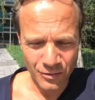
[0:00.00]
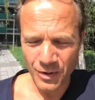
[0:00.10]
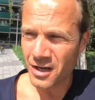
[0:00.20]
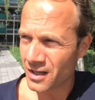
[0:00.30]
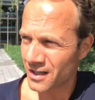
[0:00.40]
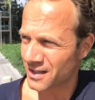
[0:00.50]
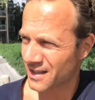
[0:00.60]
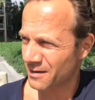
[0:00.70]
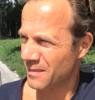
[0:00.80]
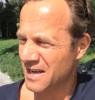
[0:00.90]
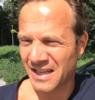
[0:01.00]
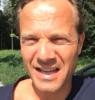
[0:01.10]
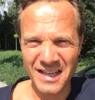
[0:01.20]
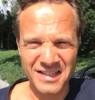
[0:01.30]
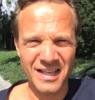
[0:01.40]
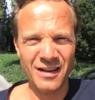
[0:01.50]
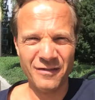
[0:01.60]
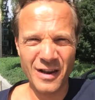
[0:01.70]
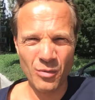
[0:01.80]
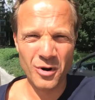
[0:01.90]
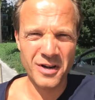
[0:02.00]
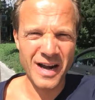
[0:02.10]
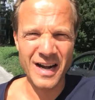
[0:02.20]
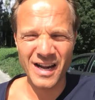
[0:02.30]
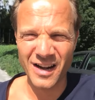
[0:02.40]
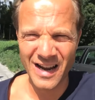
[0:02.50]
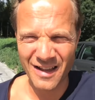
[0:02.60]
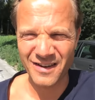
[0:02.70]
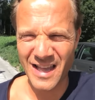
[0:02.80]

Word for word: there were not that many kids, and if they were there, they had,